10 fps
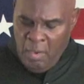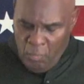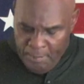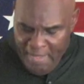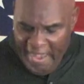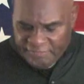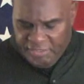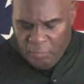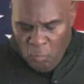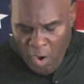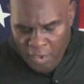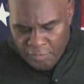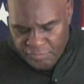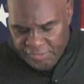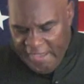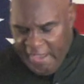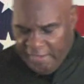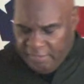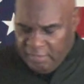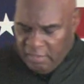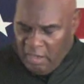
When Maxine Waters and